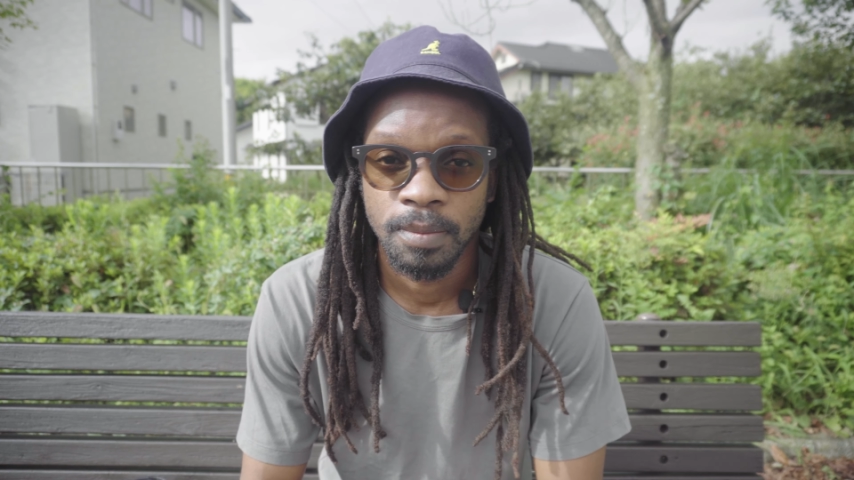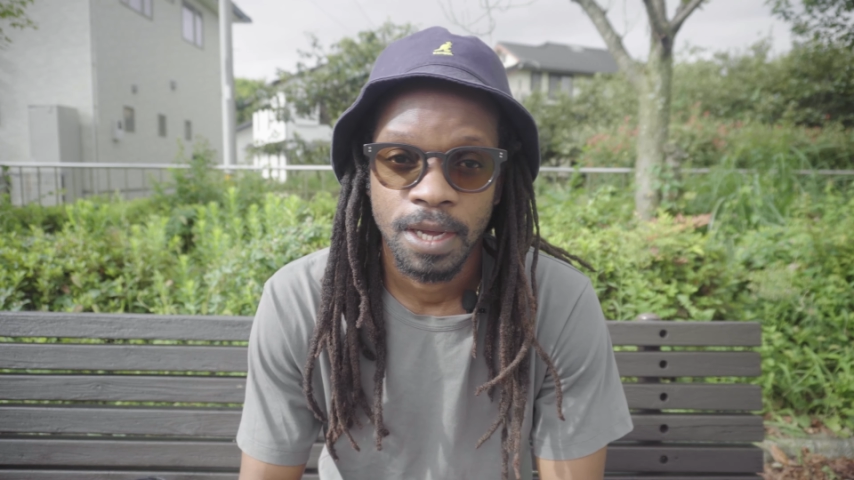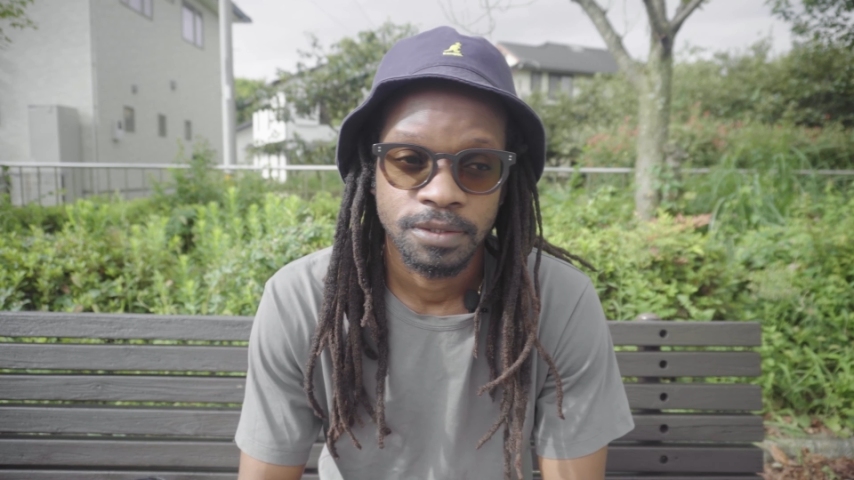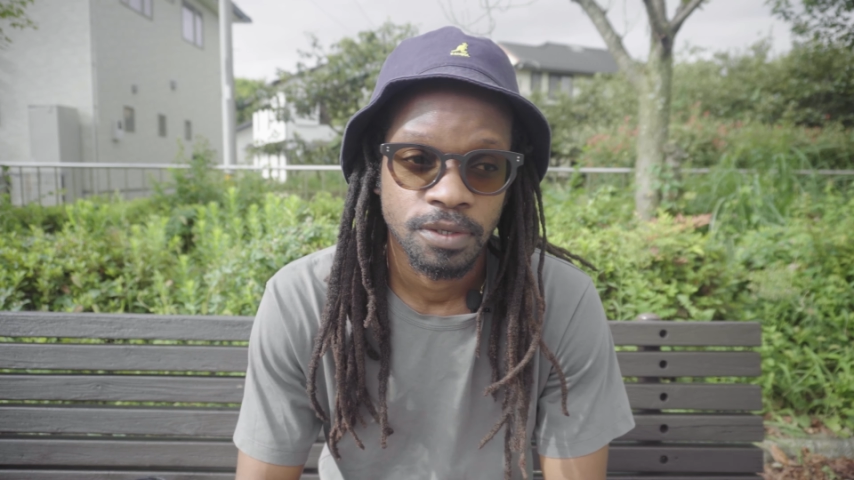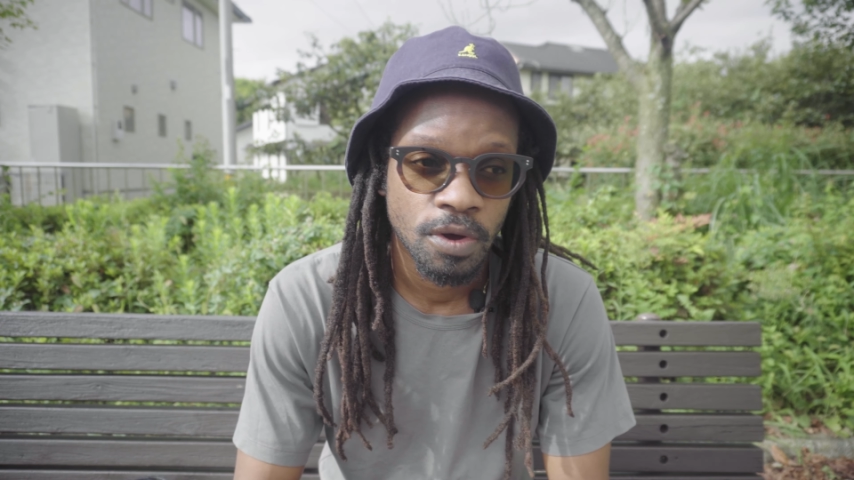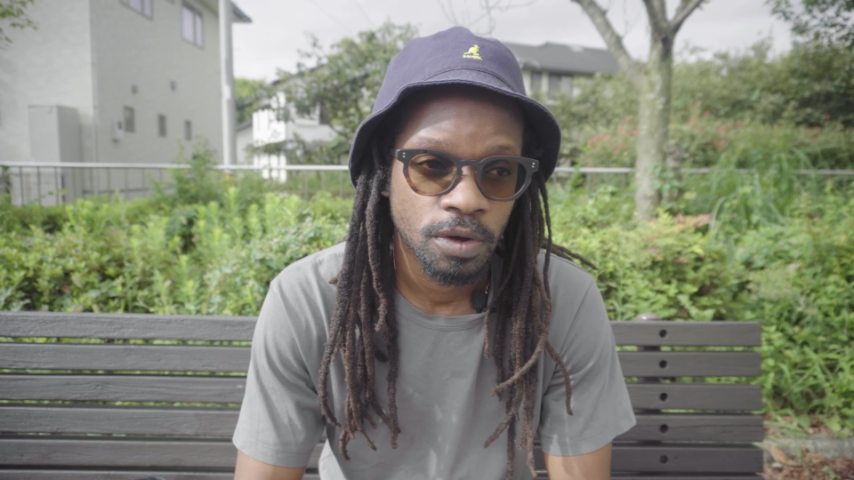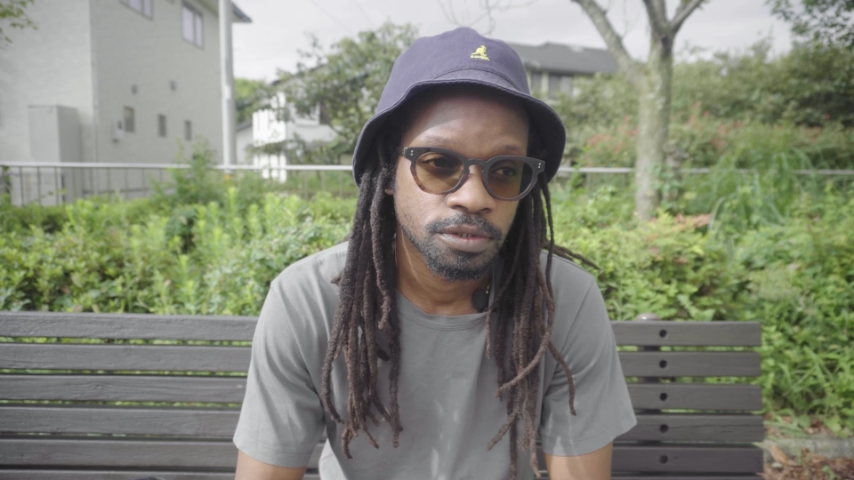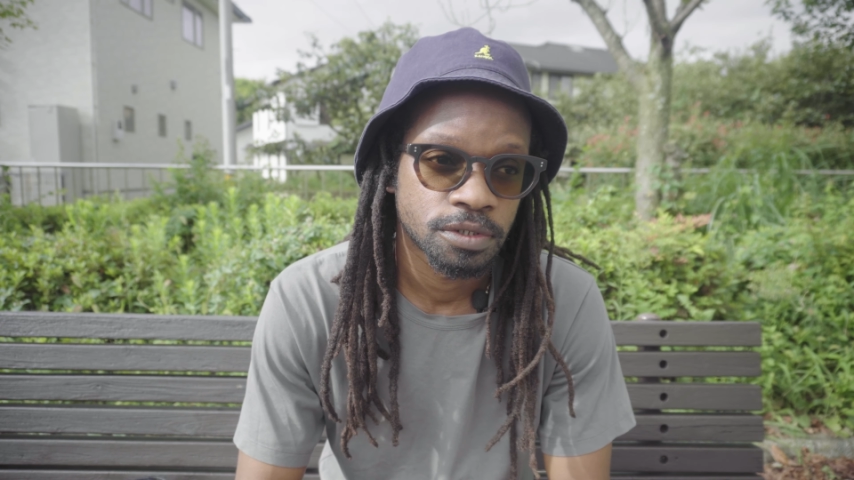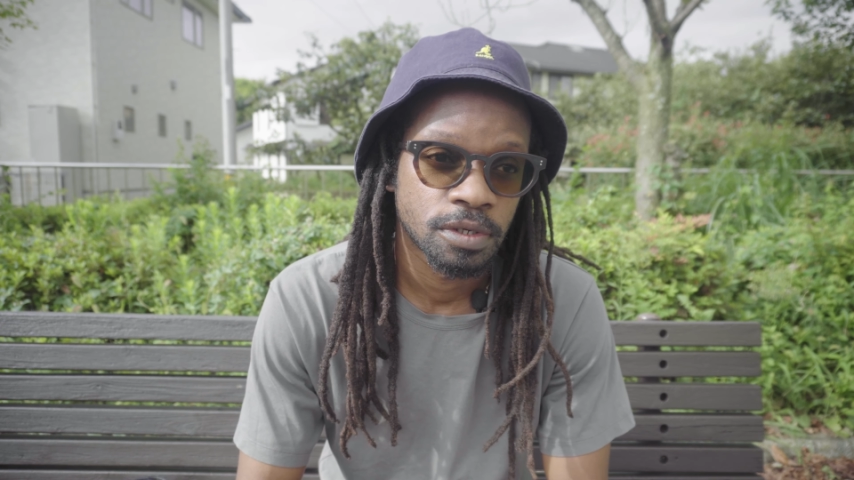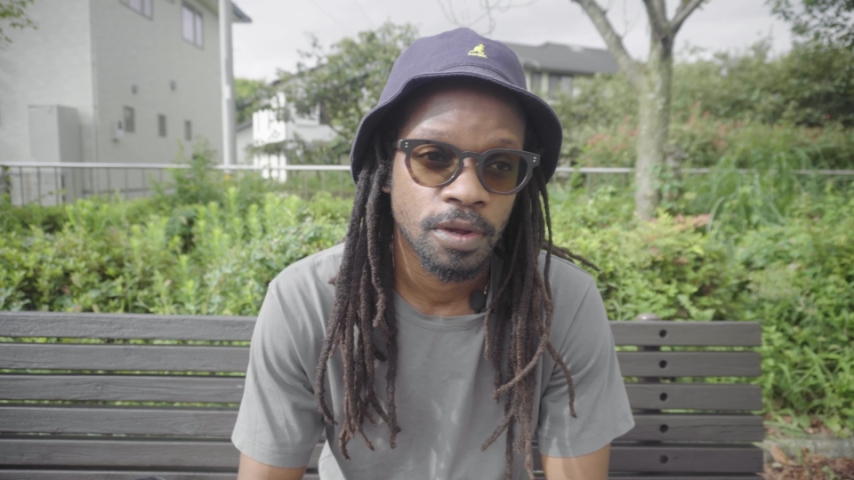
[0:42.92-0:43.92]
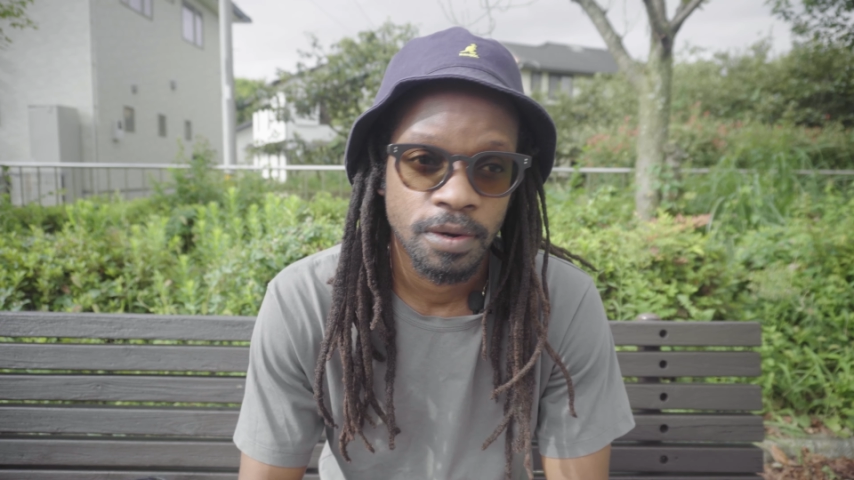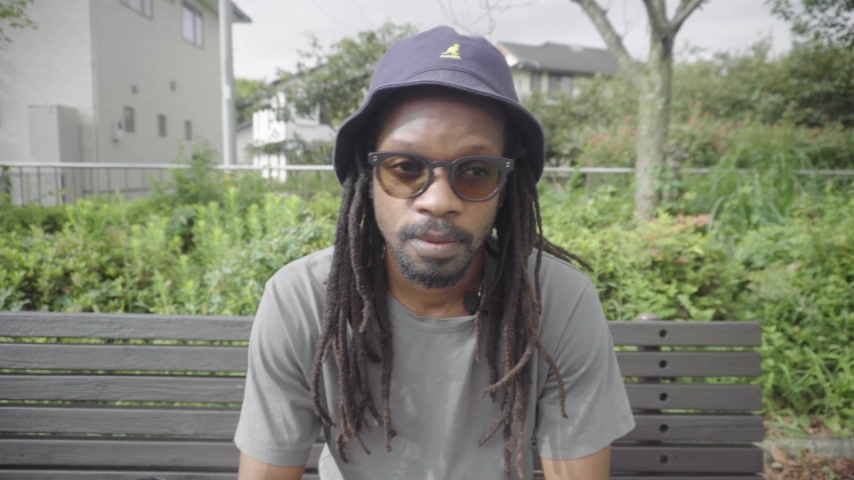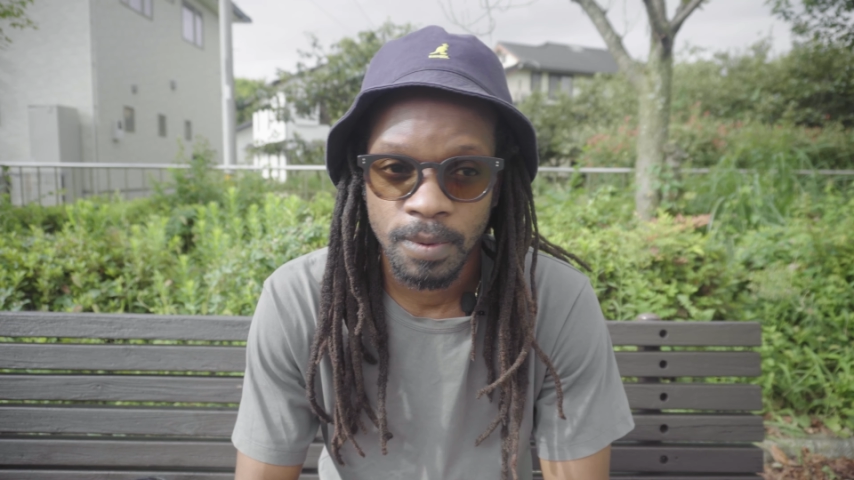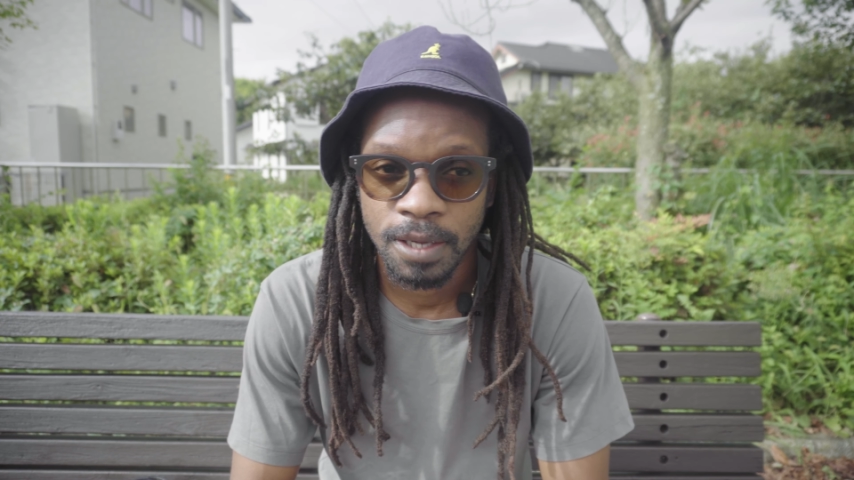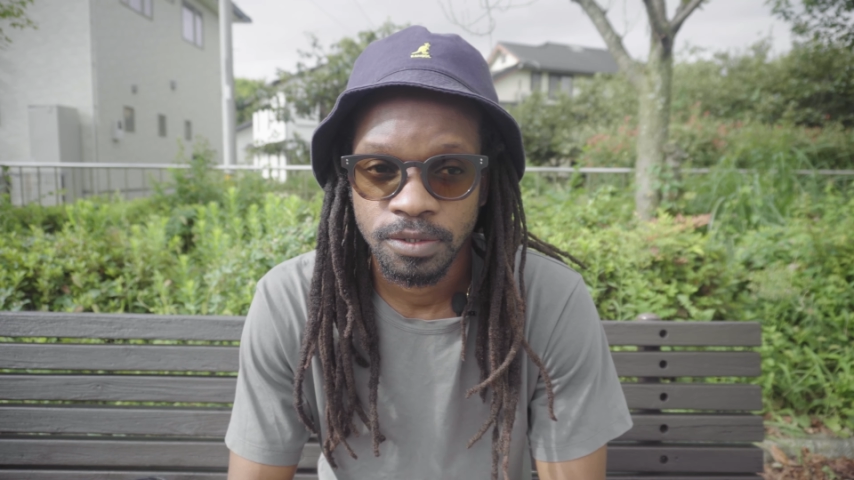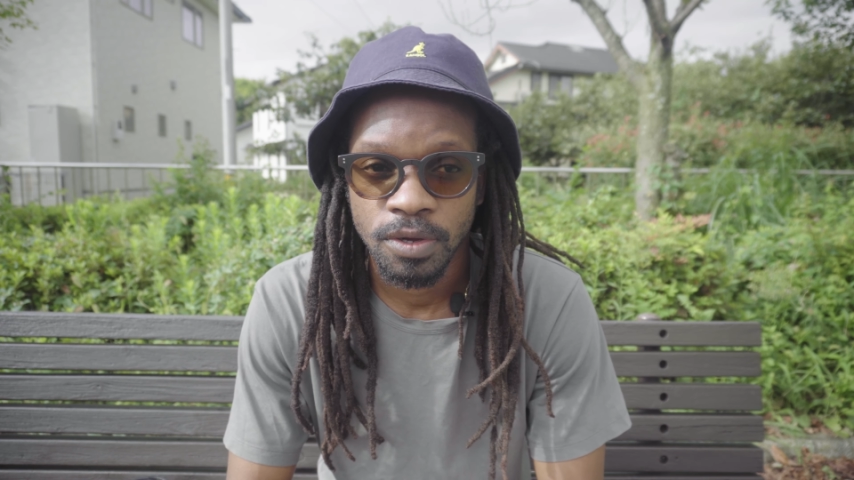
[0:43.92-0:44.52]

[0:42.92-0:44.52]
about the culture, learning about the